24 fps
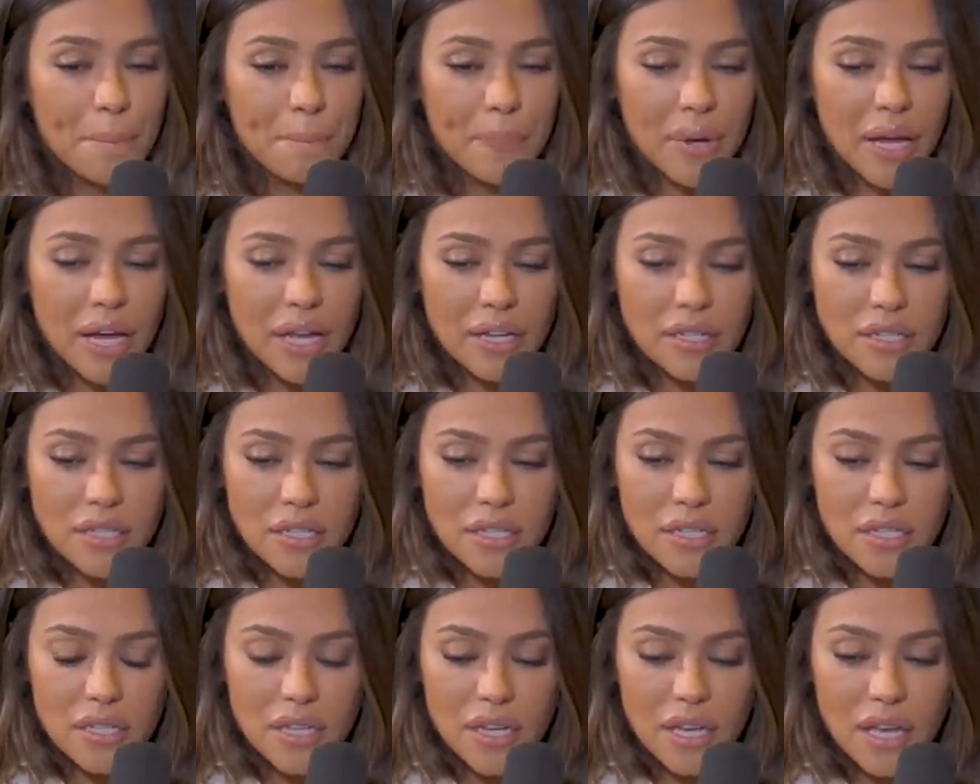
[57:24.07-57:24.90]

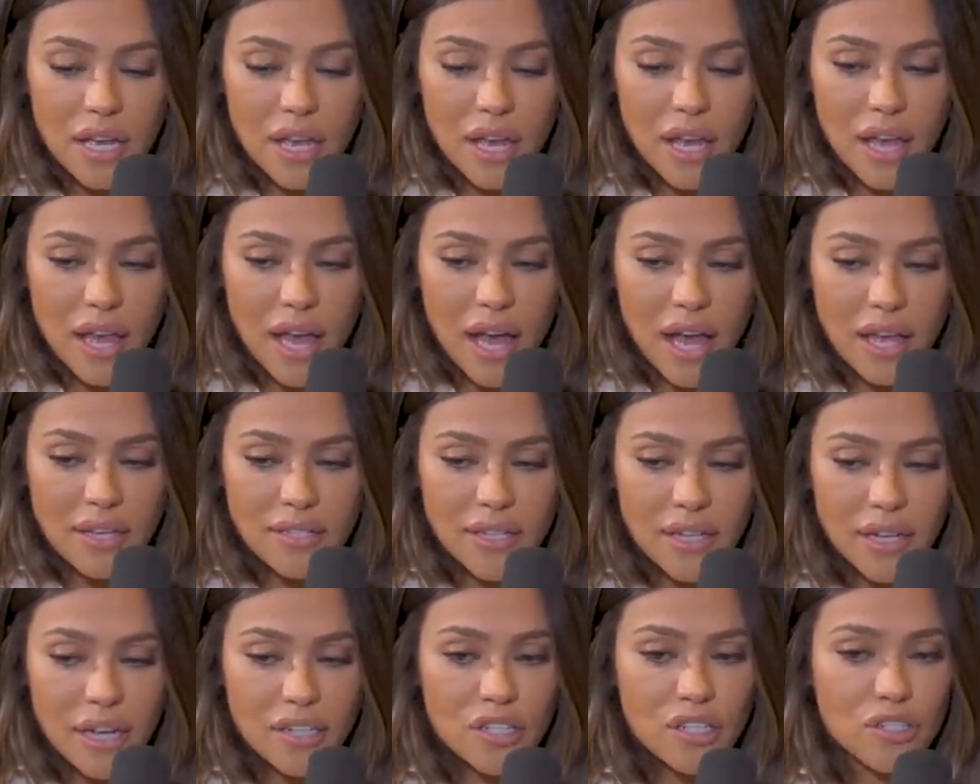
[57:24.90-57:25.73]
But
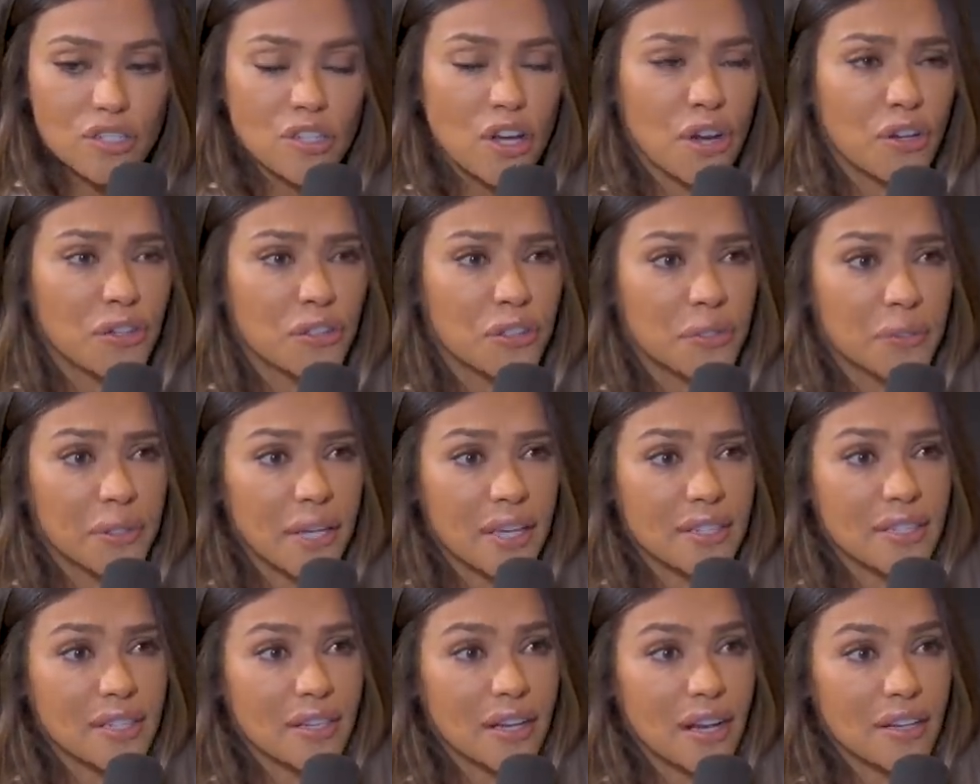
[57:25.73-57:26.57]
as I got to know you and
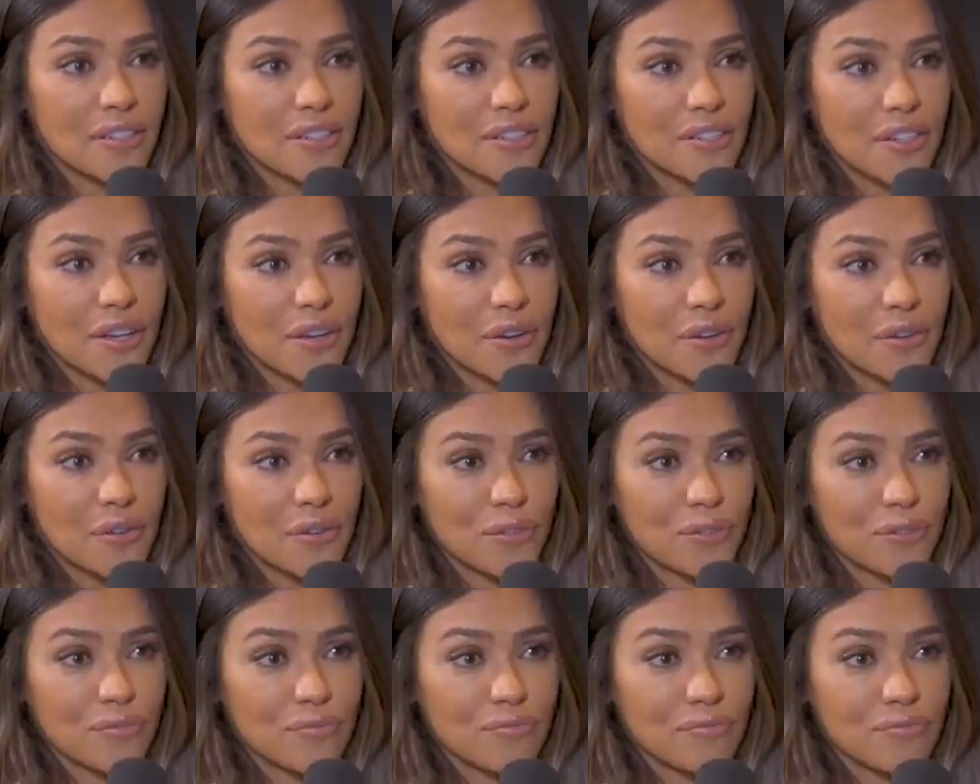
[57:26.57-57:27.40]
as I got to
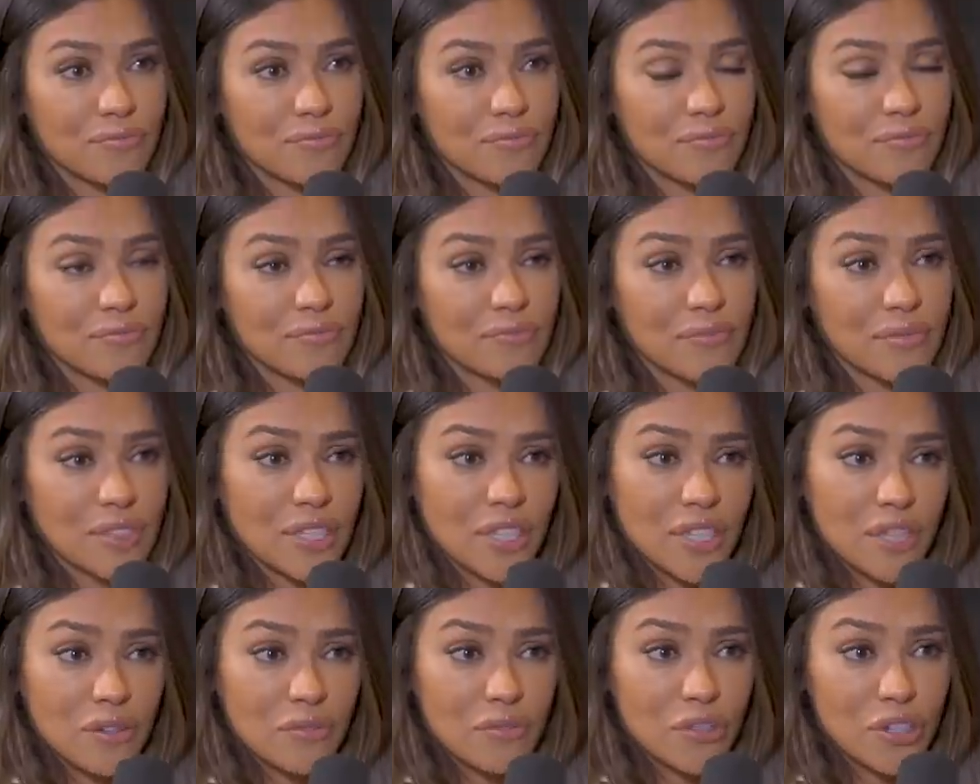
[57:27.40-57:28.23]
know,
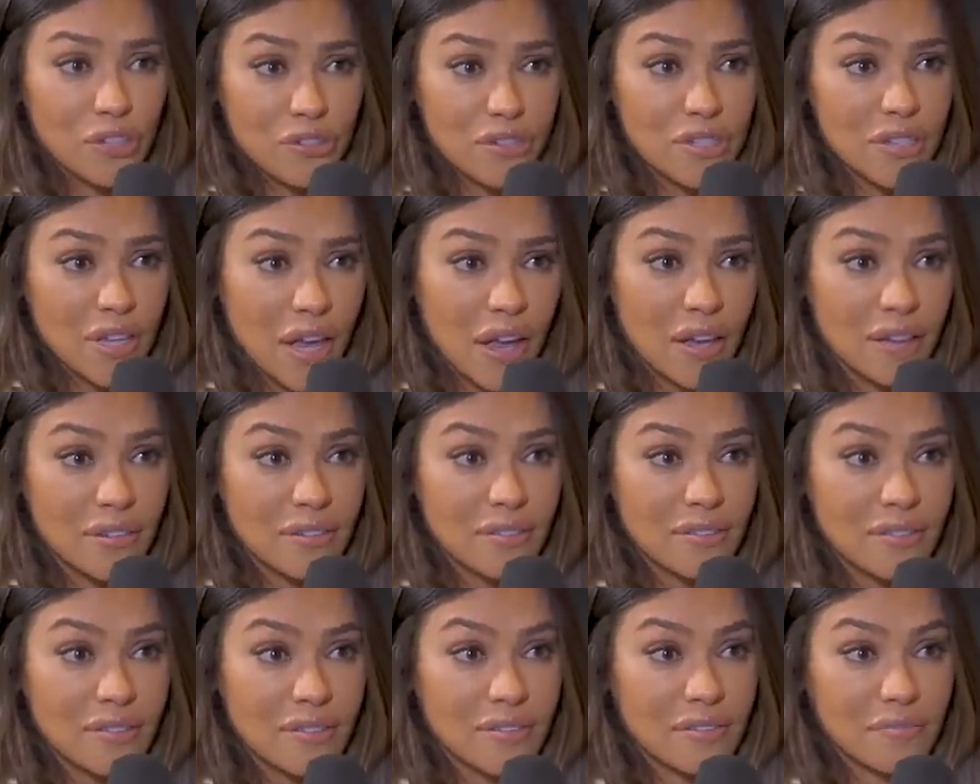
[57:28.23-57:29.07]
you know, your
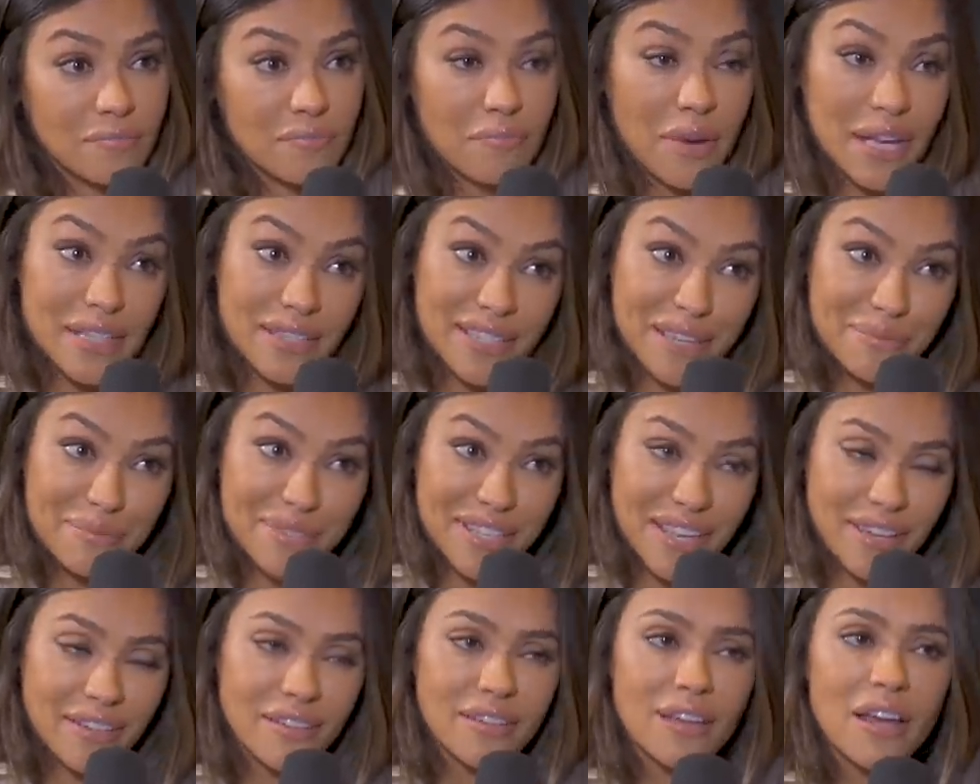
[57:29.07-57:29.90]
son, my
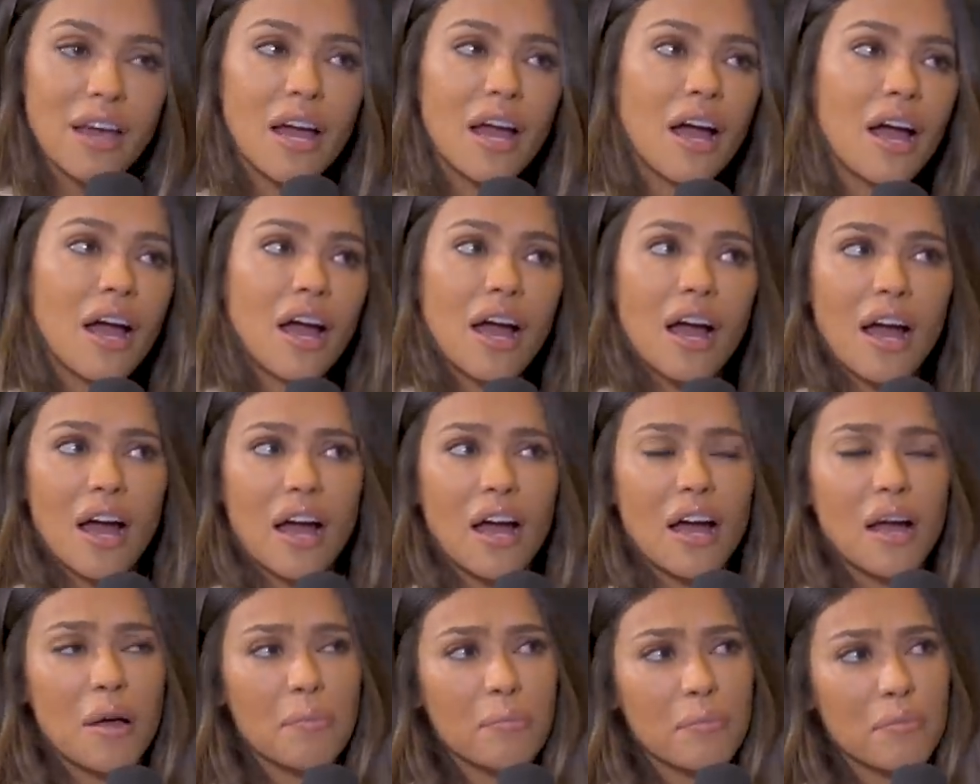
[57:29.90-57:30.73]
stepson,
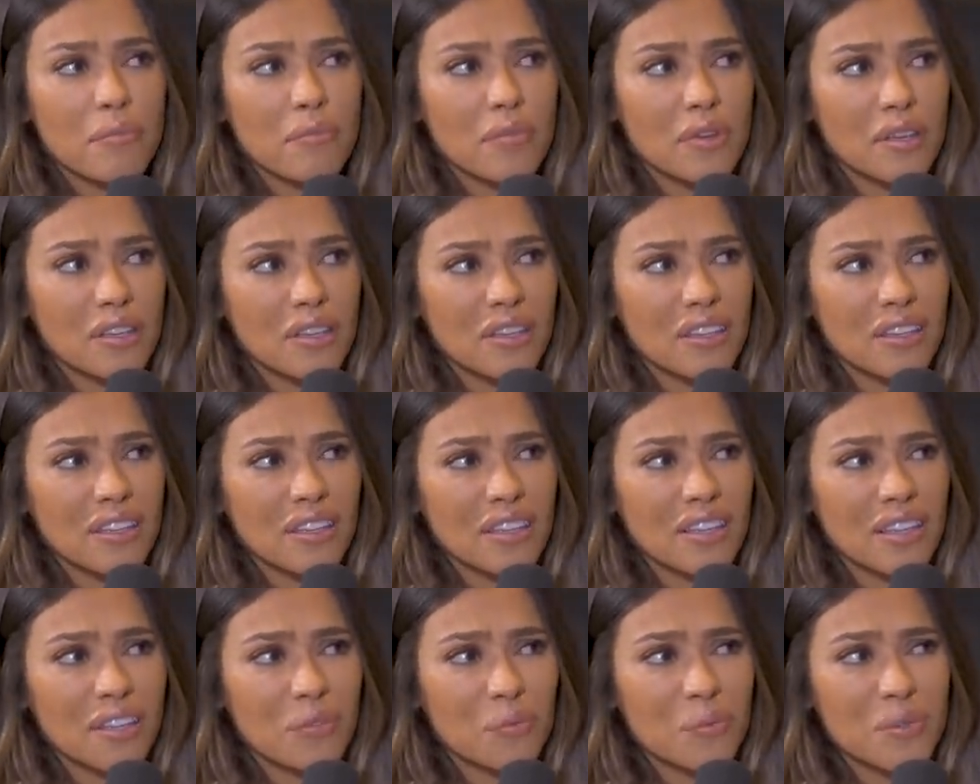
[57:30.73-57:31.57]
um,
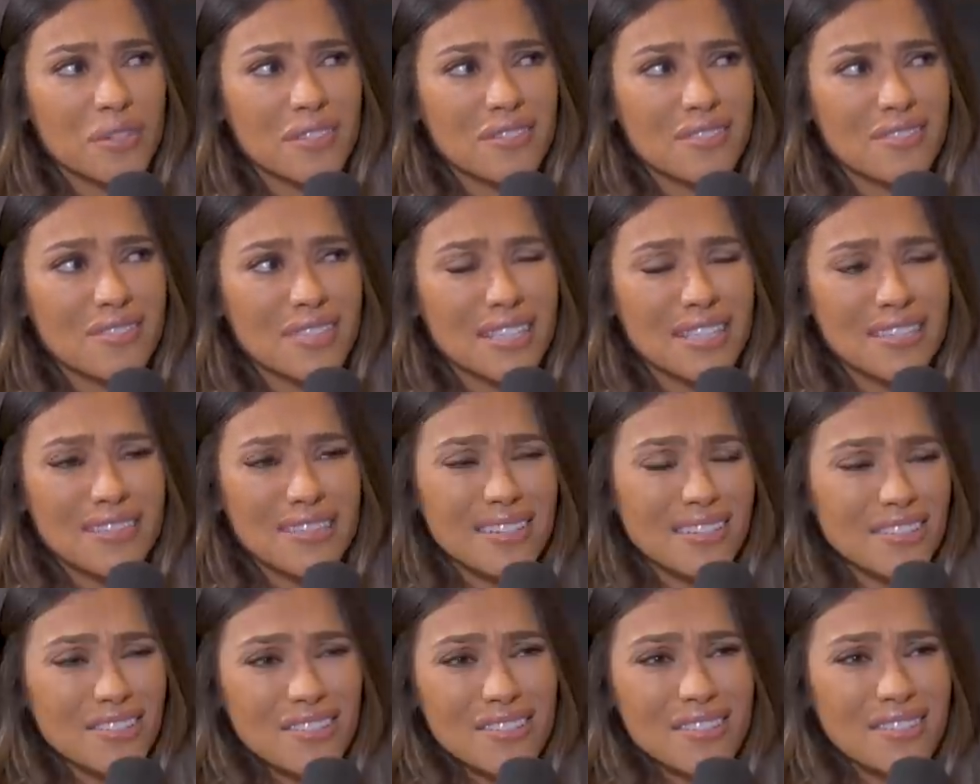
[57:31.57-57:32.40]
it was, it,
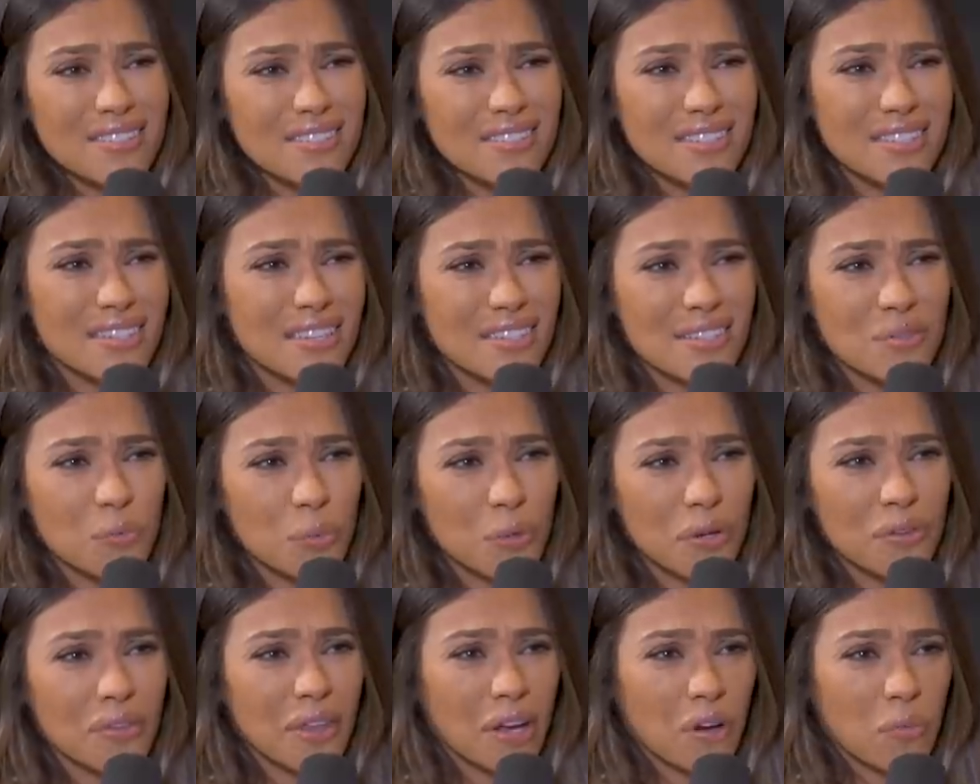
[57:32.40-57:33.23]
it just, it doesn't
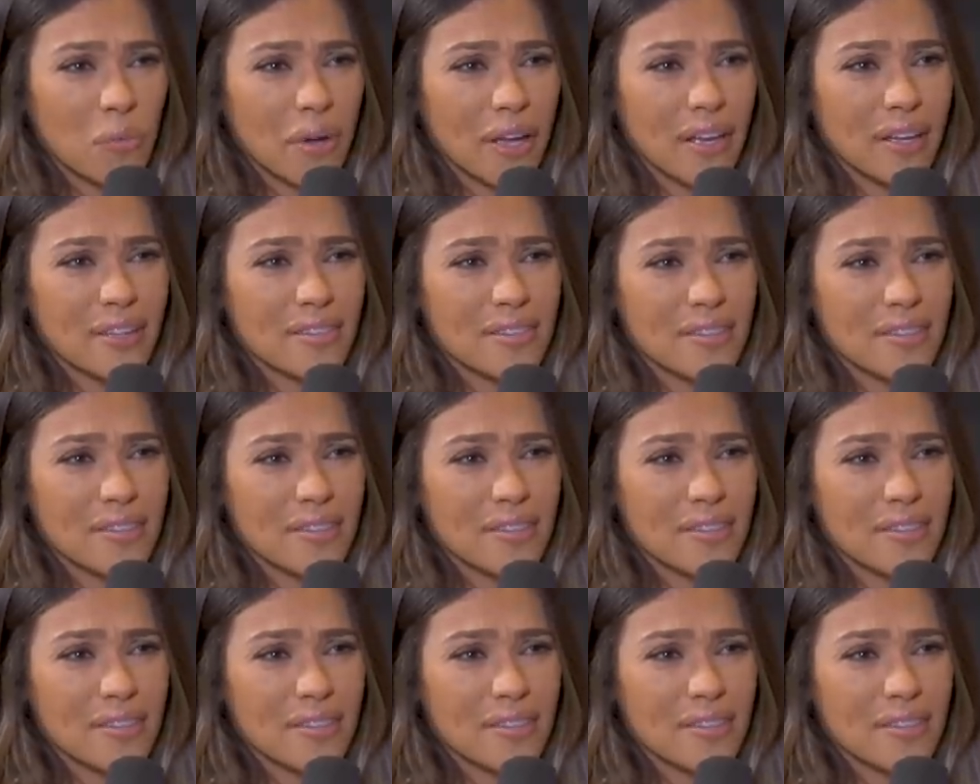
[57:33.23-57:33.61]
work that way.